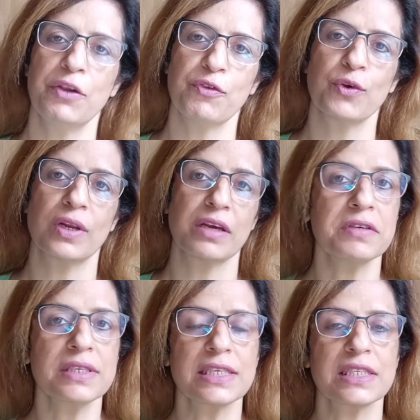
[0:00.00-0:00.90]
if your
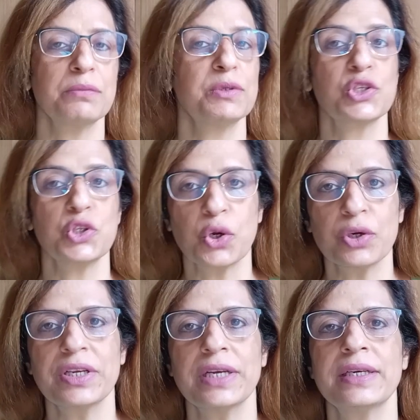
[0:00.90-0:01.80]
nervous system is not
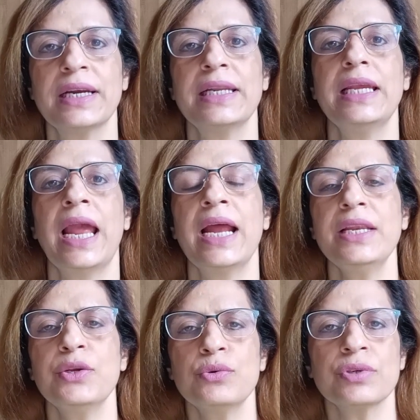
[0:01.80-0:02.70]
yet ready
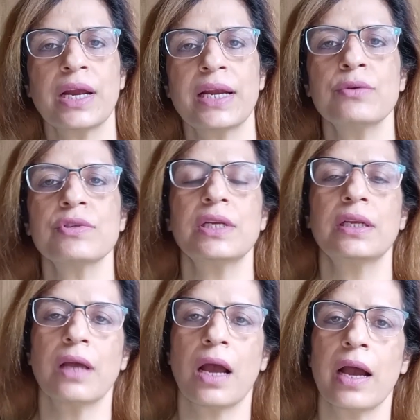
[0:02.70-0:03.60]
and you try to stay in
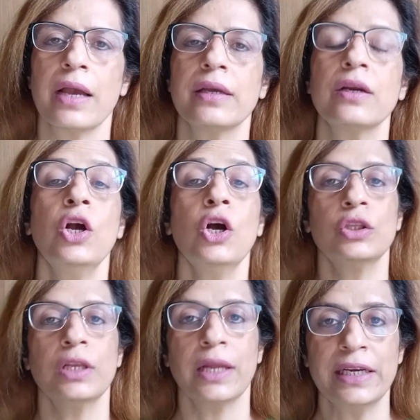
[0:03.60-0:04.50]
the higher or
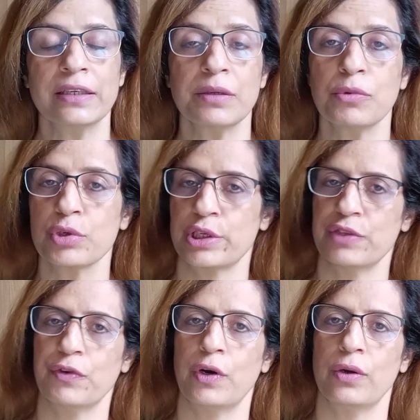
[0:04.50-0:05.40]
the lighter emotions
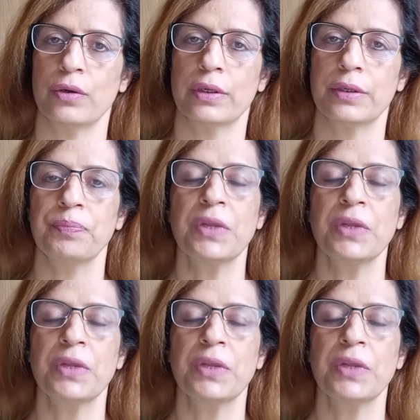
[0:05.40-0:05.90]
for longer.